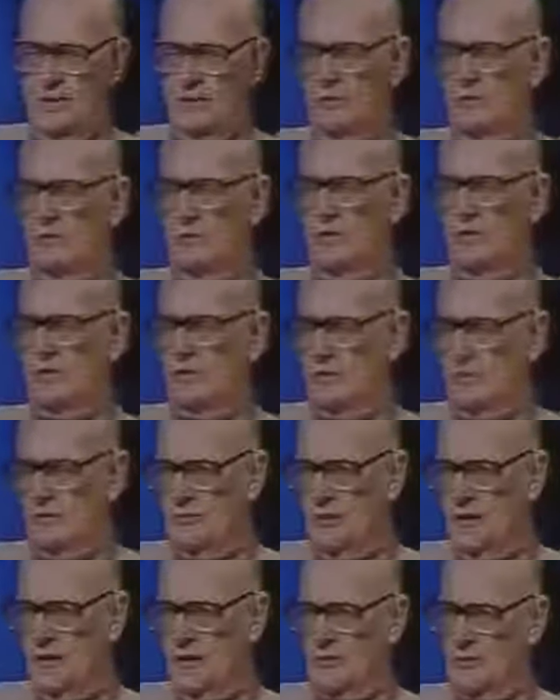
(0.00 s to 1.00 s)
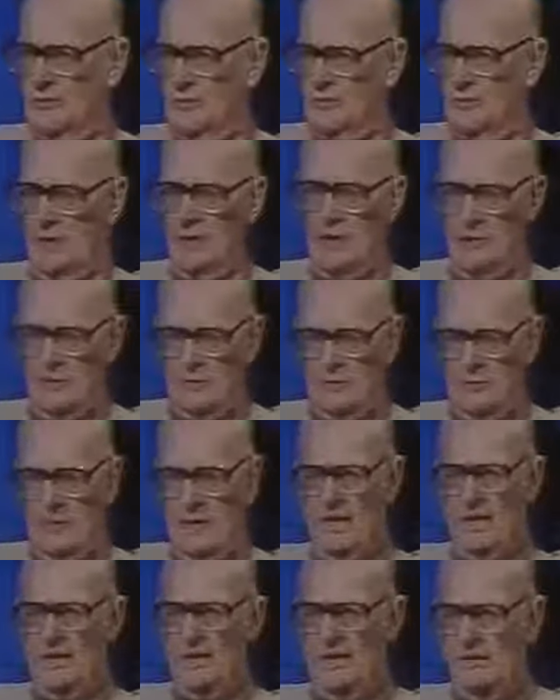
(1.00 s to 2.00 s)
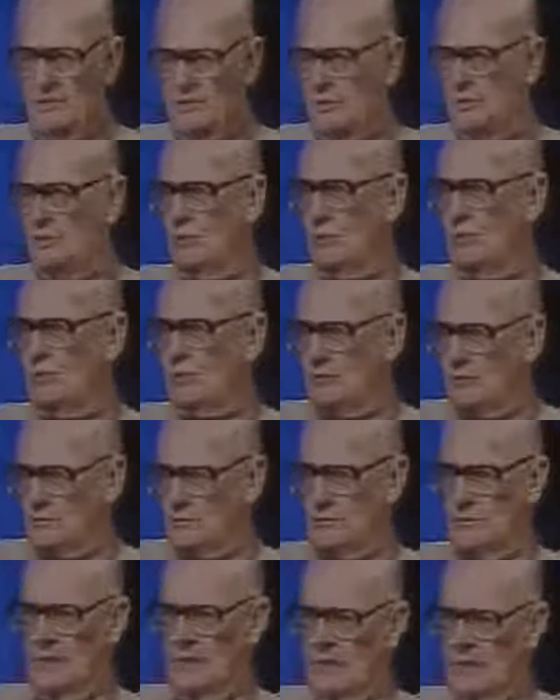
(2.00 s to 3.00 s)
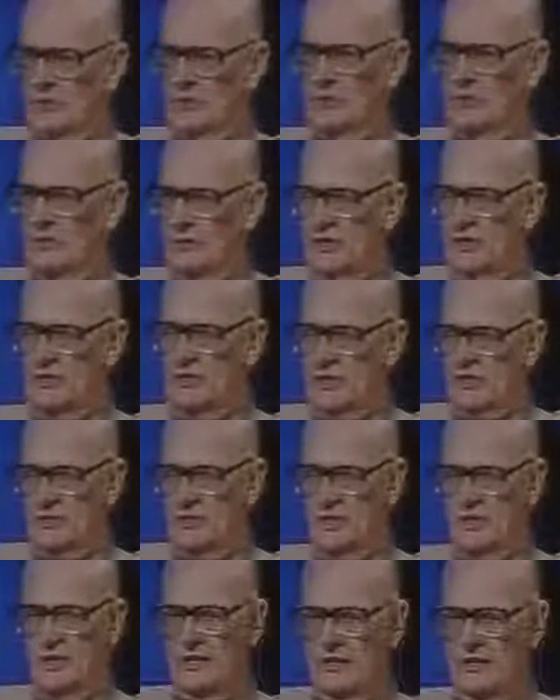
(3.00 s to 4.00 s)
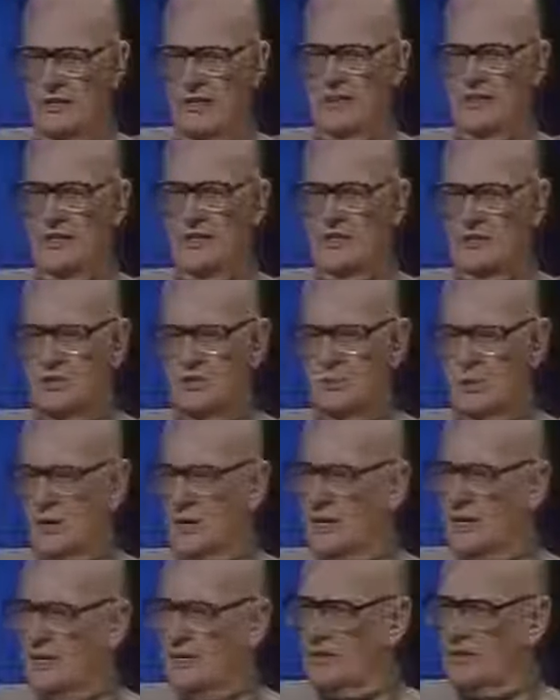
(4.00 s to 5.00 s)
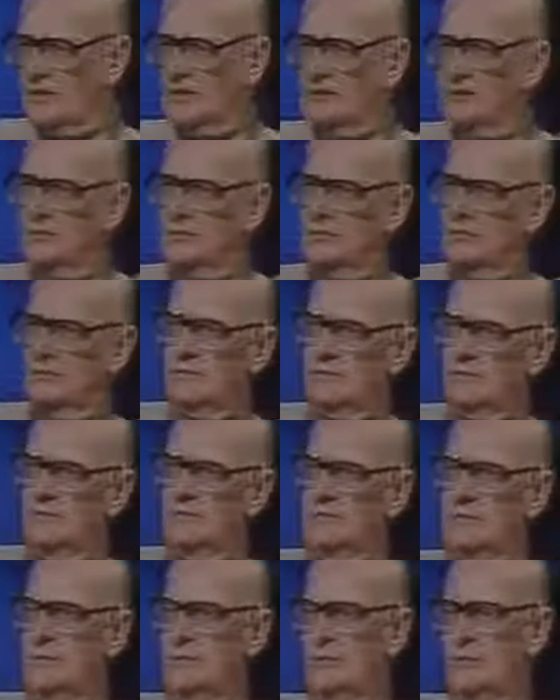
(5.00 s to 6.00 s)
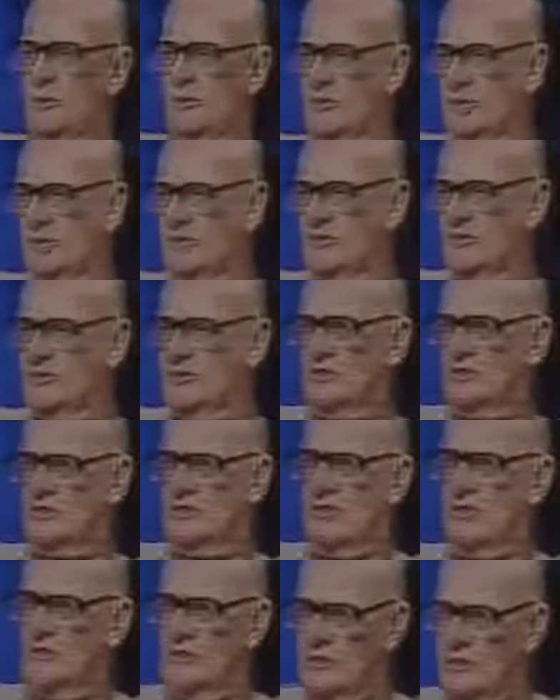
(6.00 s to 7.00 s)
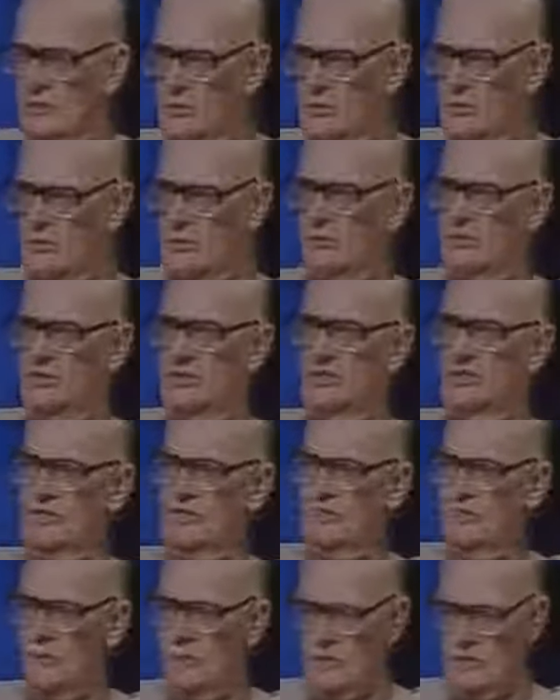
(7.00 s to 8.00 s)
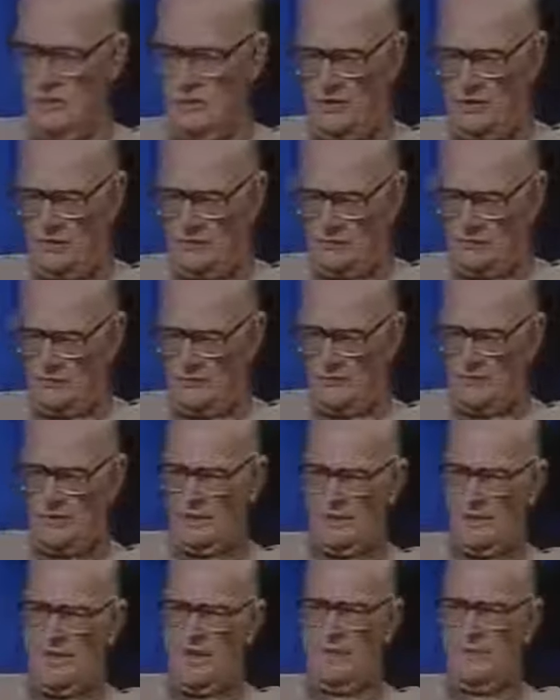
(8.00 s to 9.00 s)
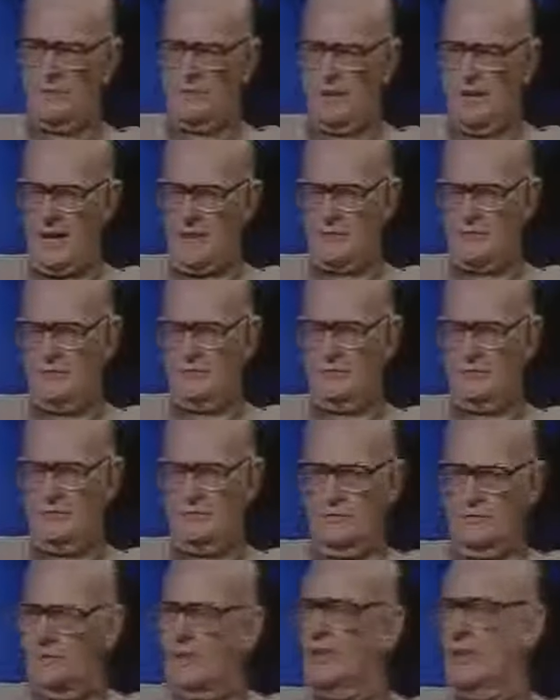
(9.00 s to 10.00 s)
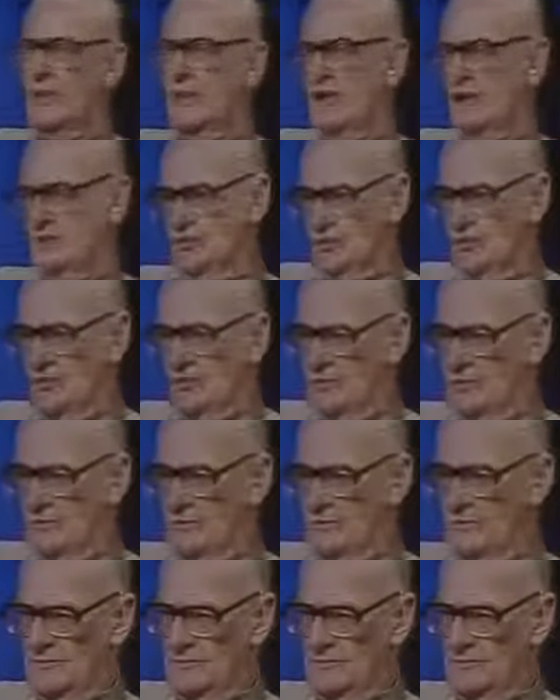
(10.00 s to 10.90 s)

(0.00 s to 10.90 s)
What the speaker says: out into new environments, by occupying new biological niches, that is the way we progress and discover the universe and explore and perhaps fulfill our destiny.